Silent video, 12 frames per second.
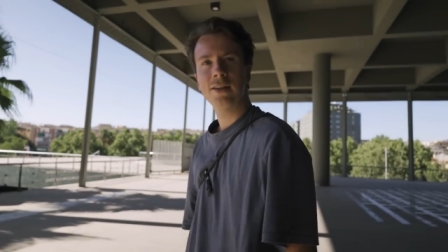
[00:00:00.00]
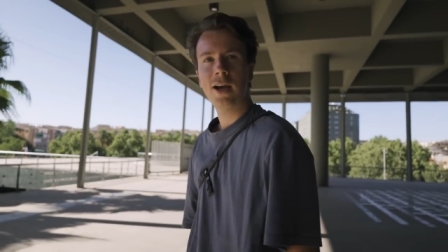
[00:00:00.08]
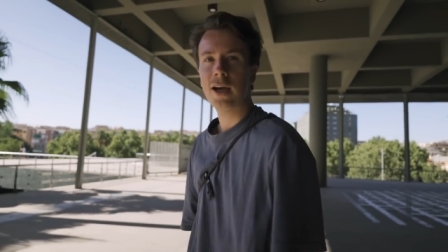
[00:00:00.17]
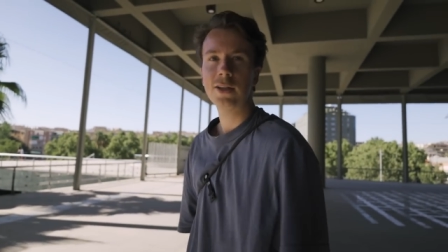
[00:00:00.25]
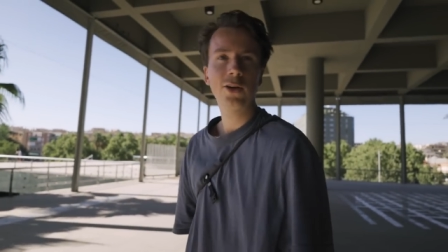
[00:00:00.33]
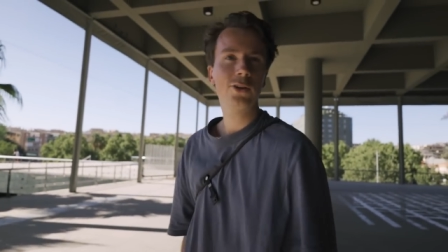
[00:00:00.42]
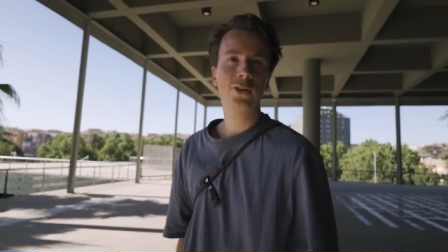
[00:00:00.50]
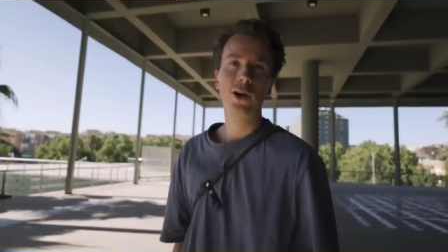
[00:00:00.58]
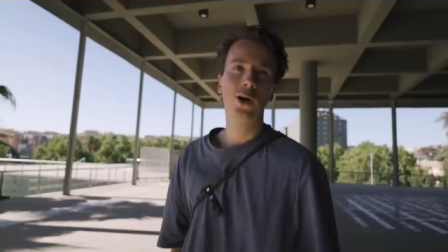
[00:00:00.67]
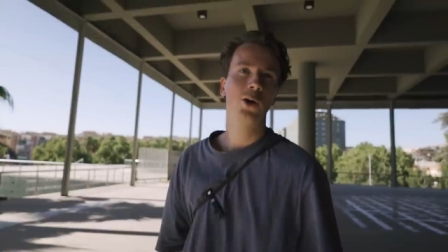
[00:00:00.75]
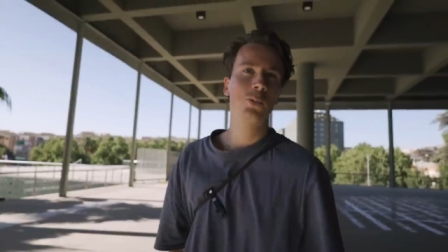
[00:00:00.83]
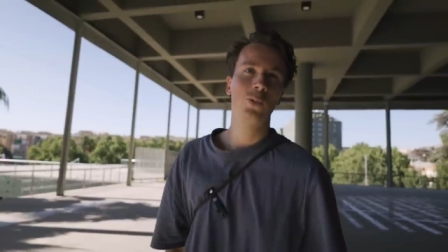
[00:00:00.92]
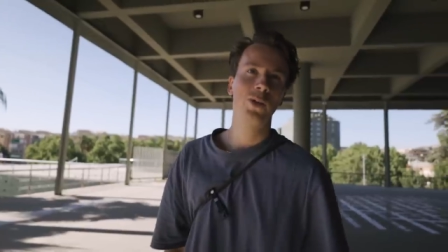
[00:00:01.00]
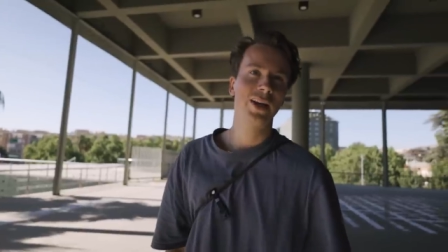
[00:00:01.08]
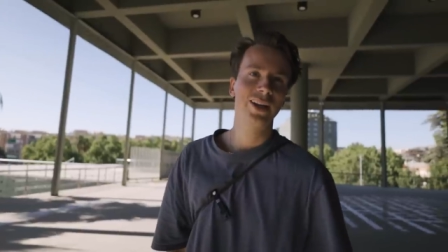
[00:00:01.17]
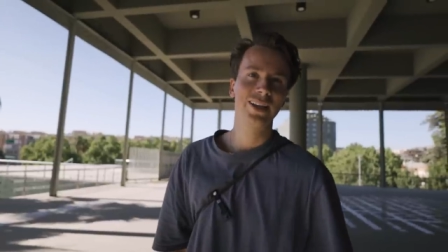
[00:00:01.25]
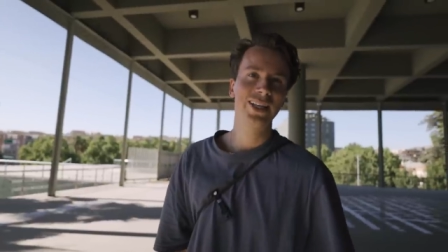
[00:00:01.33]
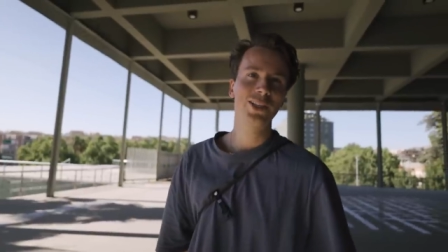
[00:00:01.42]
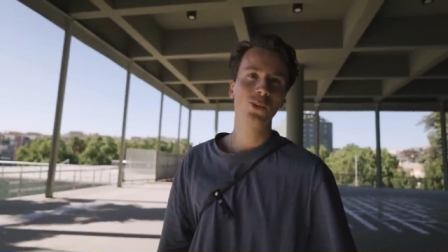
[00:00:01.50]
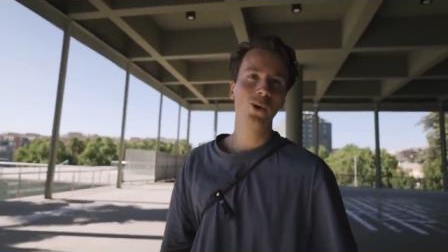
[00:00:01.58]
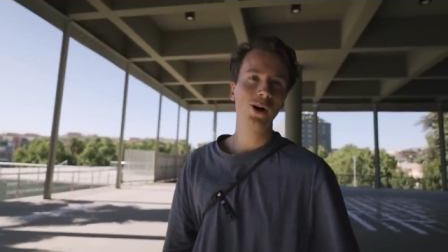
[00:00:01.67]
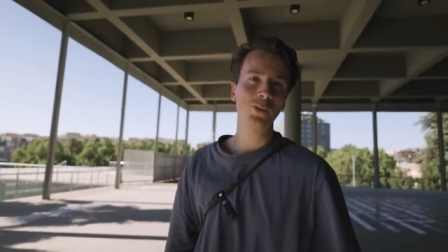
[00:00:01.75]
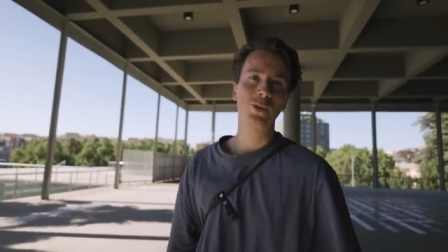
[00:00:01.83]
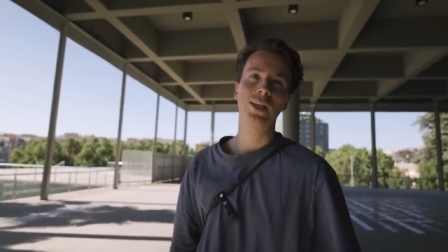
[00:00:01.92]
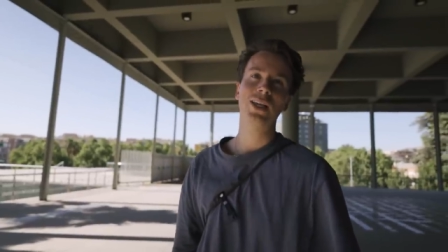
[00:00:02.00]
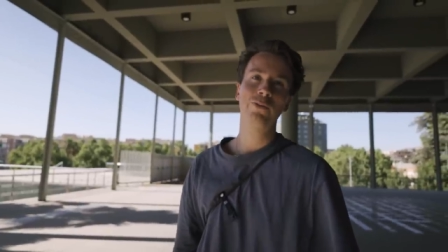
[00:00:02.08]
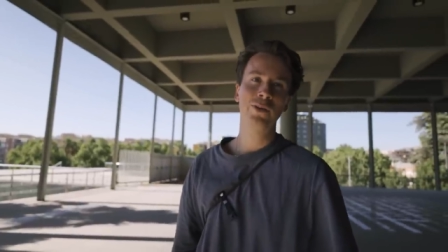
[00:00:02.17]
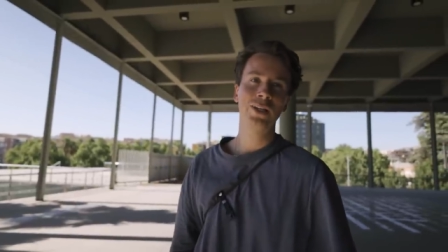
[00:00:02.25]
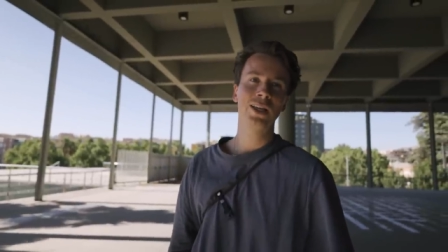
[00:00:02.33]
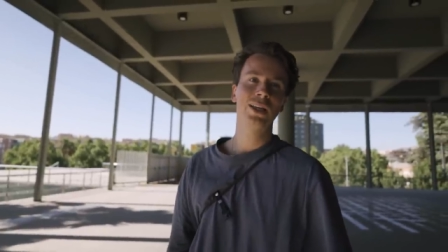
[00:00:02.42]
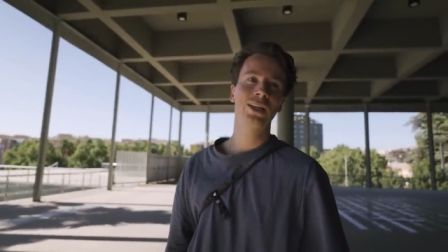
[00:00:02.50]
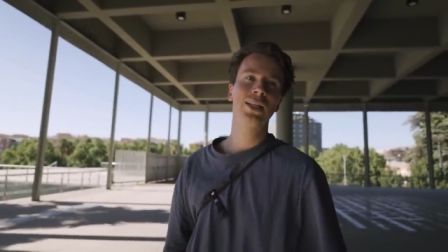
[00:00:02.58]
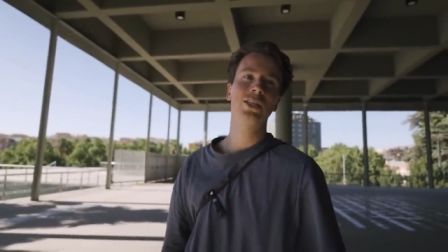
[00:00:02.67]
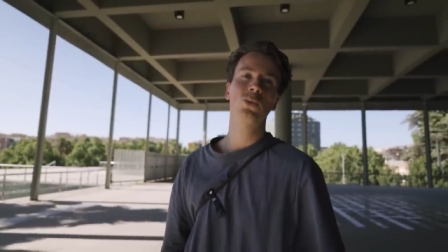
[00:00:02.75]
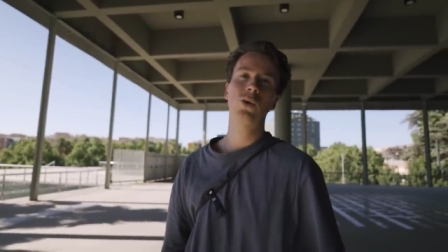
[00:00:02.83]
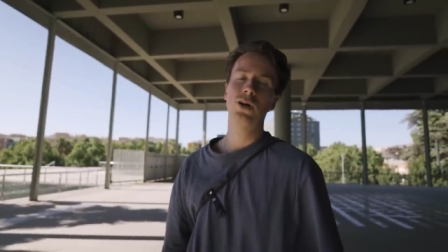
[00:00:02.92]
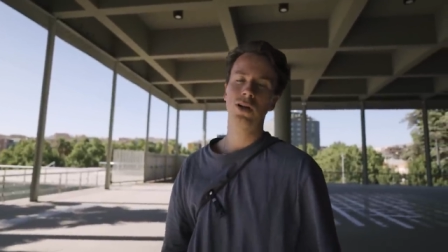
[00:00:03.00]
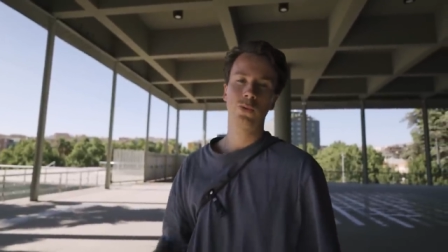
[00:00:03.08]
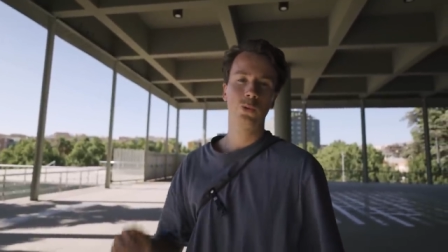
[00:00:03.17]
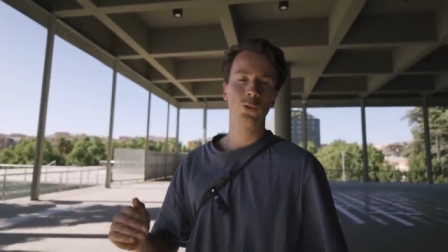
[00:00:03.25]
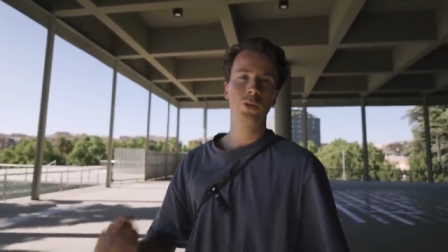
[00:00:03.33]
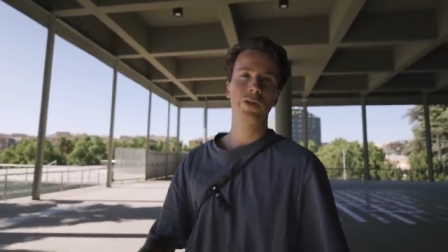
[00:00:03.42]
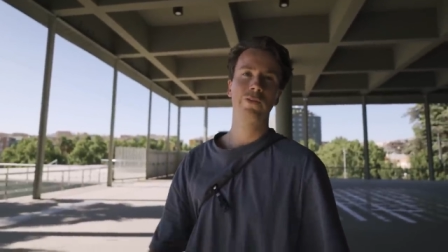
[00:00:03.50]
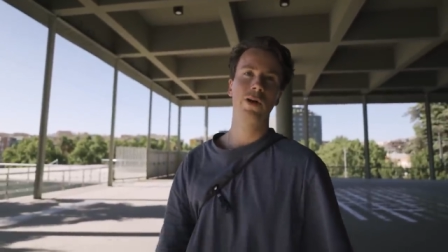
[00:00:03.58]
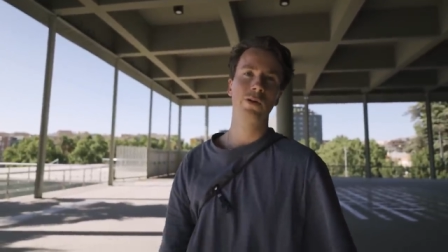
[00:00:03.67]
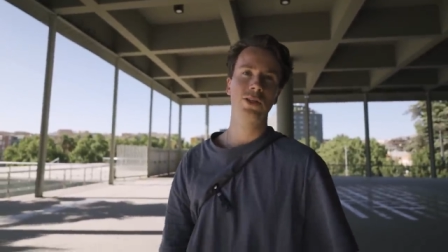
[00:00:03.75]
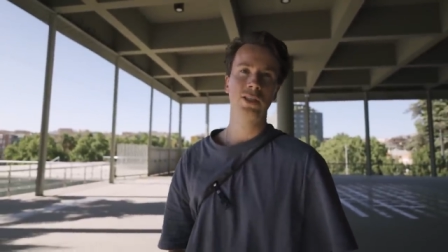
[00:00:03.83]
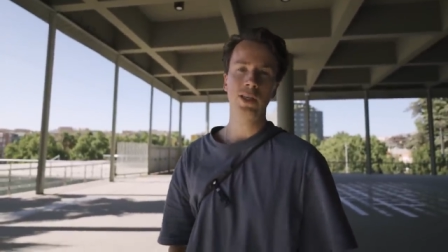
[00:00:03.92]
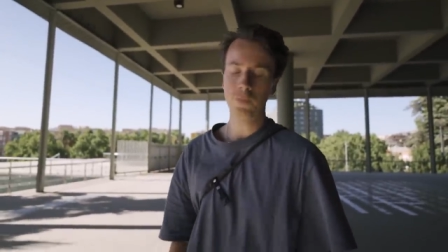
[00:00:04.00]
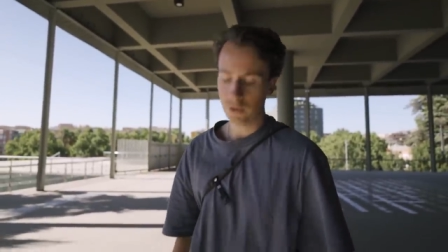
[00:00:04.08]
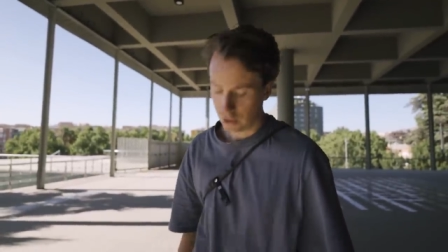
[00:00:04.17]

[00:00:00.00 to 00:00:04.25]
I don't hope we need to walk, but if we need to walk, it will be very steep,